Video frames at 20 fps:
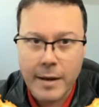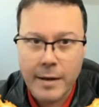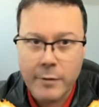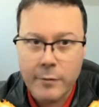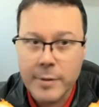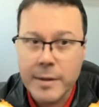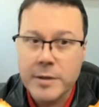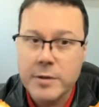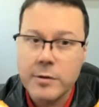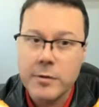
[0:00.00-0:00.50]

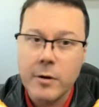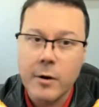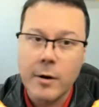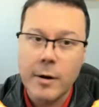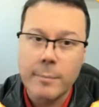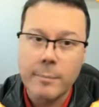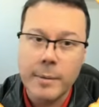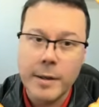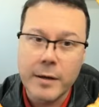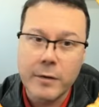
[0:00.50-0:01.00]
creature
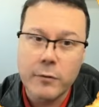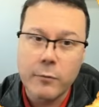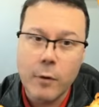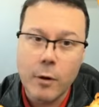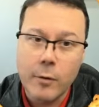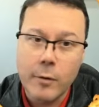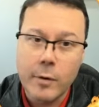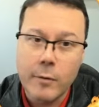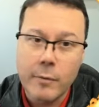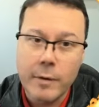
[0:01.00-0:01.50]
or
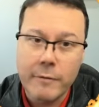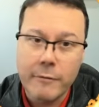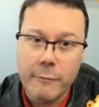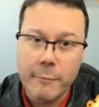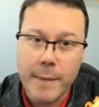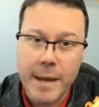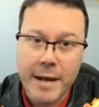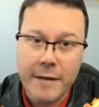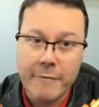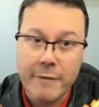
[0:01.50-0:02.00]
planeswalker with
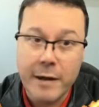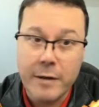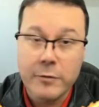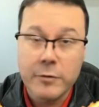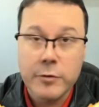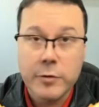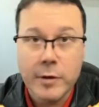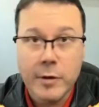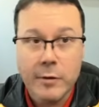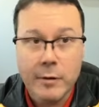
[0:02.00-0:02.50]
mana value
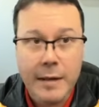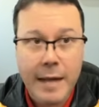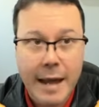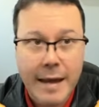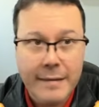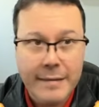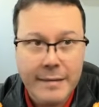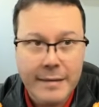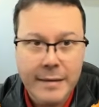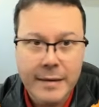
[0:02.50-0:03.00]
3 or
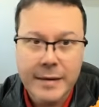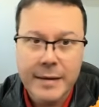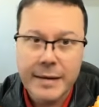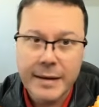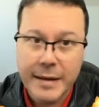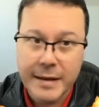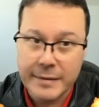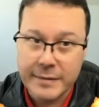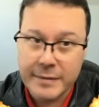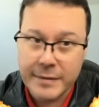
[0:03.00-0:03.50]
less,
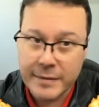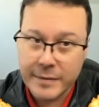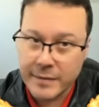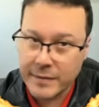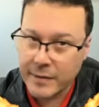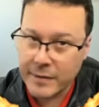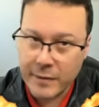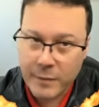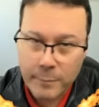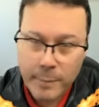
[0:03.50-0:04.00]
and this
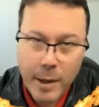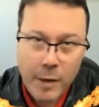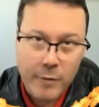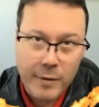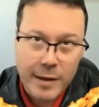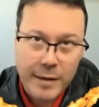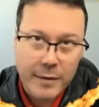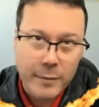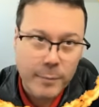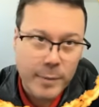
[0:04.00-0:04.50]
spell
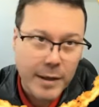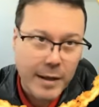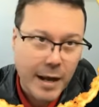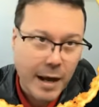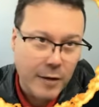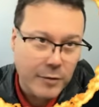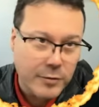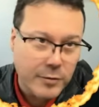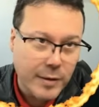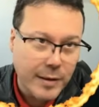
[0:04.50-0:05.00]
can't be
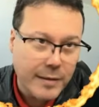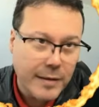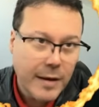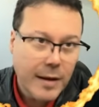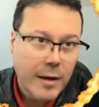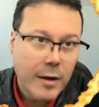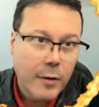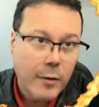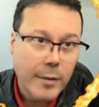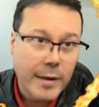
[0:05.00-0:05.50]
countered.
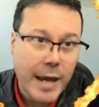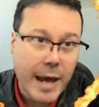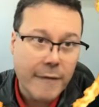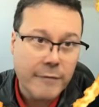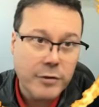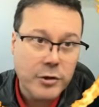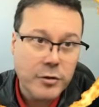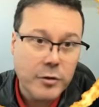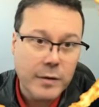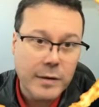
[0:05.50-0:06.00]
We
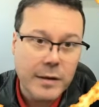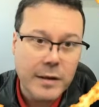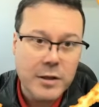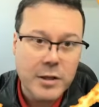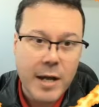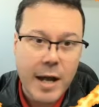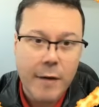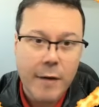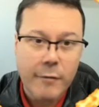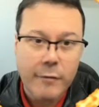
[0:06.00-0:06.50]
have Shoot the
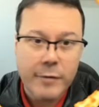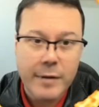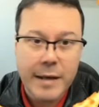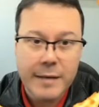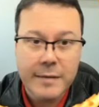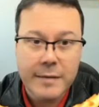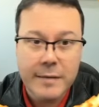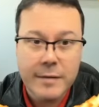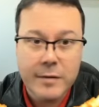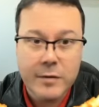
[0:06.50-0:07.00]
Sheriff
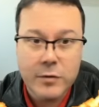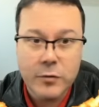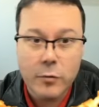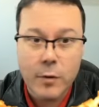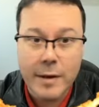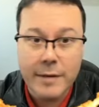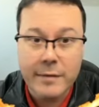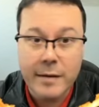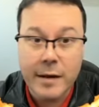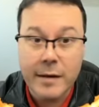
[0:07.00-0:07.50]
that
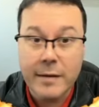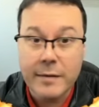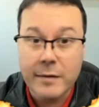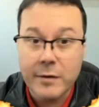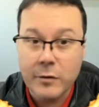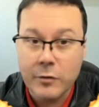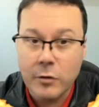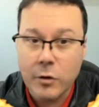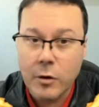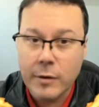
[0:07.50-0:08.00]
destroy
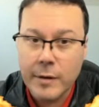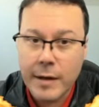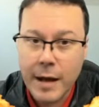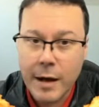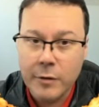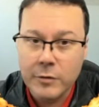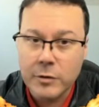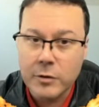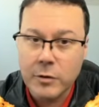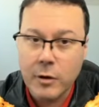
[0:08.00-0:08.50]
target
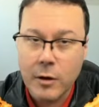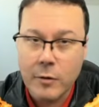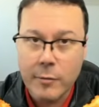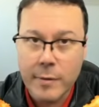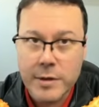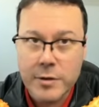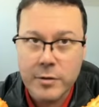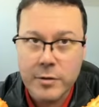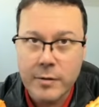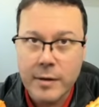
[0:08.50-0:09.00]
non-outlaw
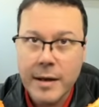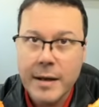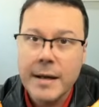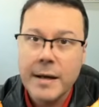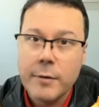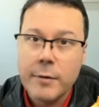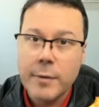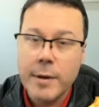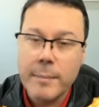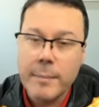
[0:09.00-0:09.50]
creature.
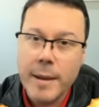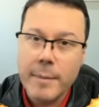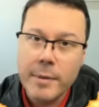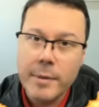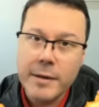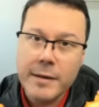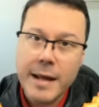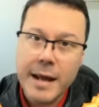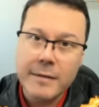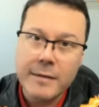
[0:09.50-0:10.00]

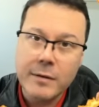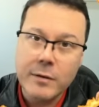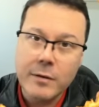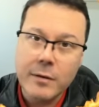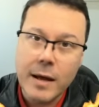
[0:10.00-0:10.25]
Remember that